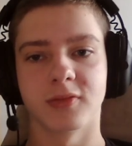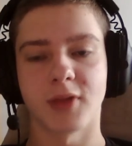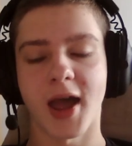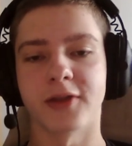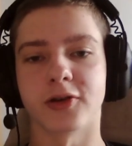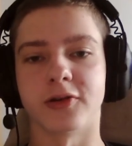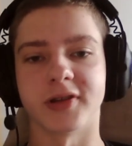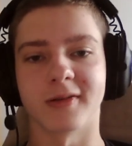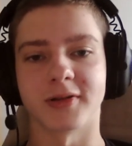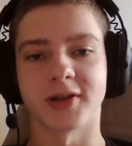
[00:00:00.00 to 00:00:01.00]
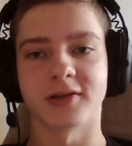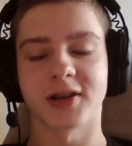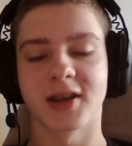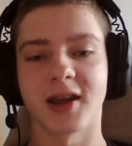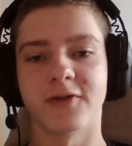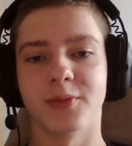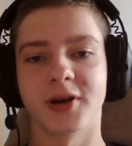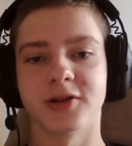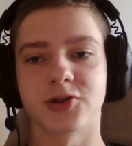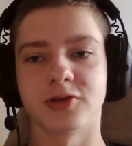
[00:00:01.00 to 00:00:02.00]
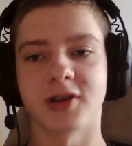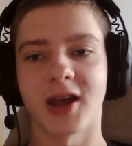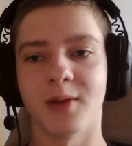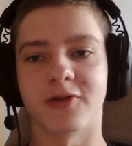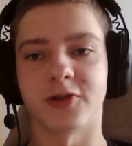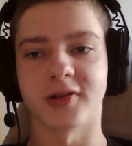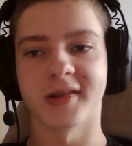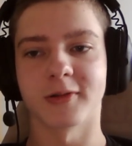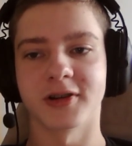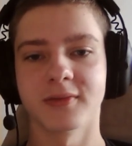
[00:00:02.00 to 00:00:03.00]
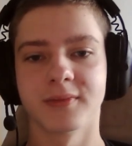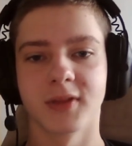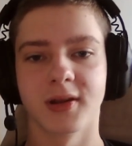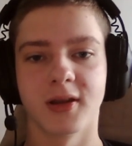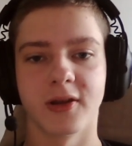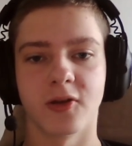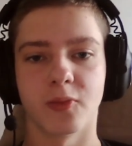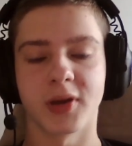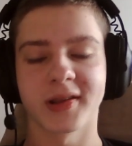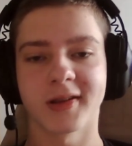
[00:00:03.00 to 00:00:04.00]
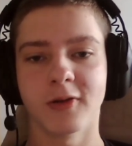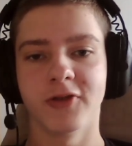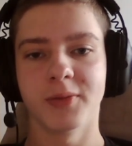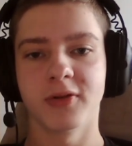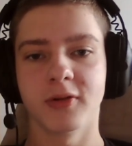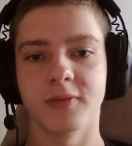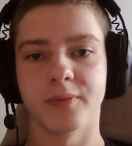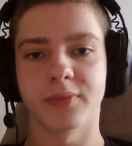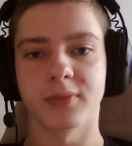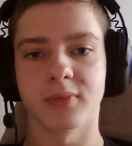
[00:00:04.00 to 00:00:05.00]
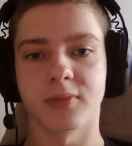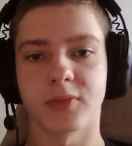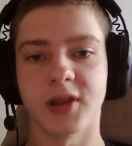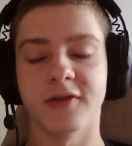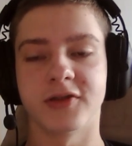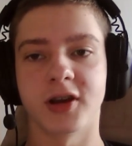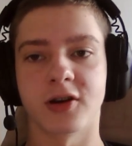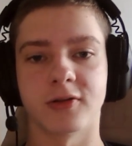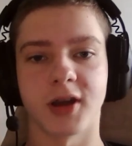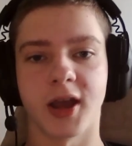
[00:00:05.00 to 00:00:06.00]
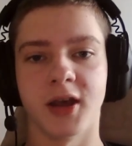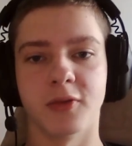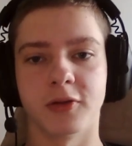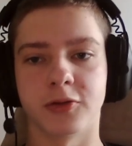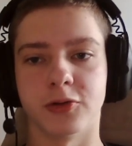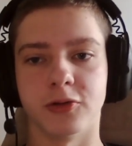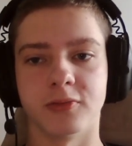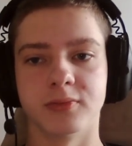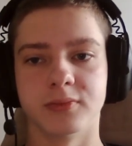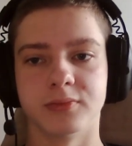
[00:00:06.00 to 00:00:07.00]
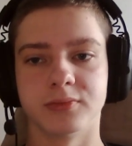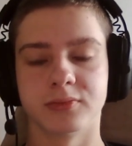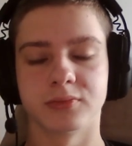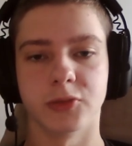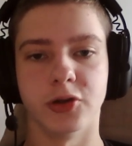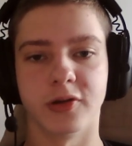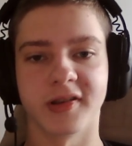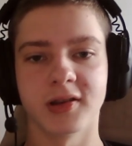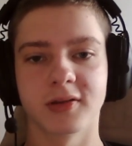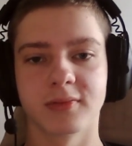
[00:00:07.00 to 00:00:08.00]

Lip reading: end on this one, that everybody should aim for this one. But some people, if they are able to use it,